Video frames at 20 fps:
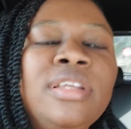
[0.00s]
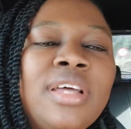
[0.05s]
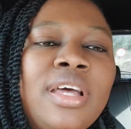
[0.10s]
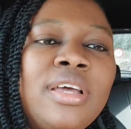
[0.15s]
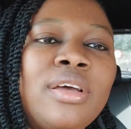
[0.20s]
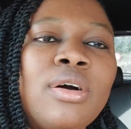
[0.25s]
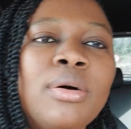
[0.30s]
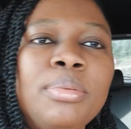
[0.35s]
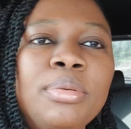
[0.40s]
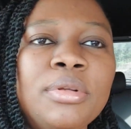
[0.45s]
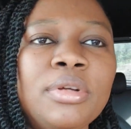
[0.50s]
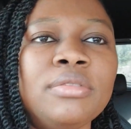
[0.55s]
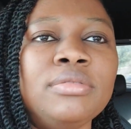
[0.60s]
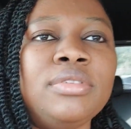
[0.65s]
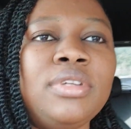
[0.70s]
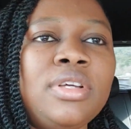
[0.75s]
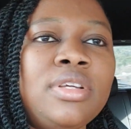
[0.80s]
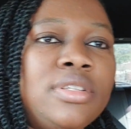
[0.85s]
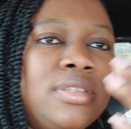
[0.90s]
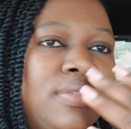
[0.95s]
There are a couple of
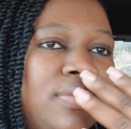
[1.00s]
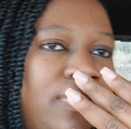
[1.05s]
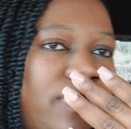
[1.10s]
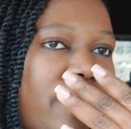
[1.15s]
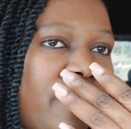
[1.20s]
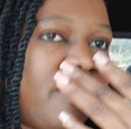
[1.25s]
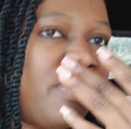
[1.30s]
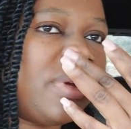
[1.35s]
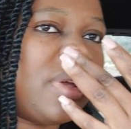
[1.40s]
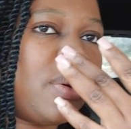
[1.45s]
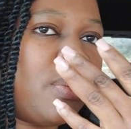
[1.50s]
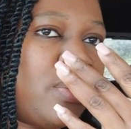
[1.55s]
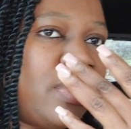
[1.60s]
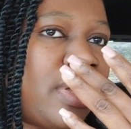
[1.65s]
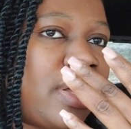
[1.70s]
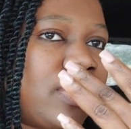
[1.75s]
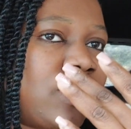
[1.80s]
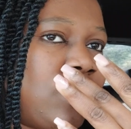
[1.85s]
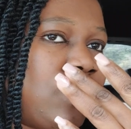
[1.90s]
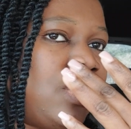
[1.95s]
days in February that I would
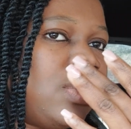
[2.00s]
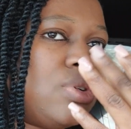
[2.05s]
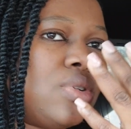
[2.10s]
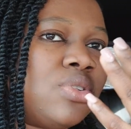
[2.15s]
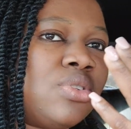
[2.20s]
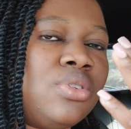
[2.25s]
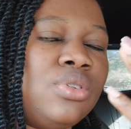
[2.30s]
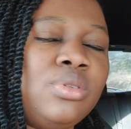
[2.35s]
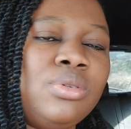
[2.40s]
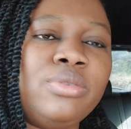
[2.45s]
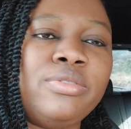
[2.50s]
like to just,